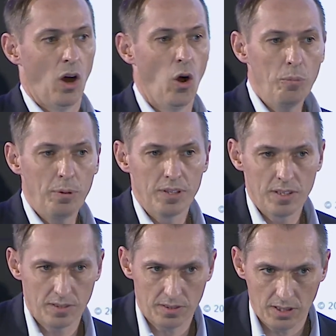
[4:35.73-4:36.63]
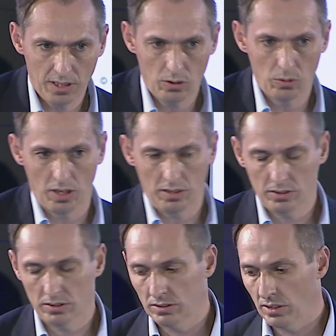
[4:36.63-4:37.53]
Openness is key to
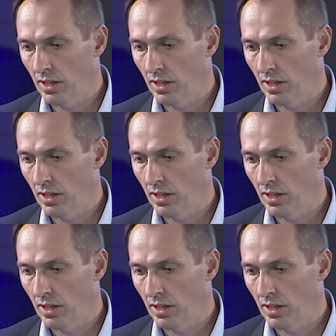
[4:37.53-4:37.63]
us.